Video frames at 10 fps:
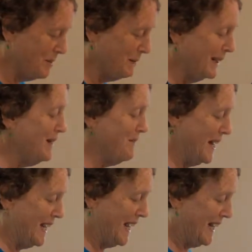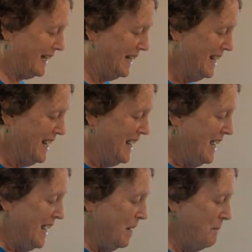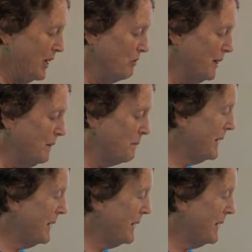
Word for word: to believe they can. A male red-winged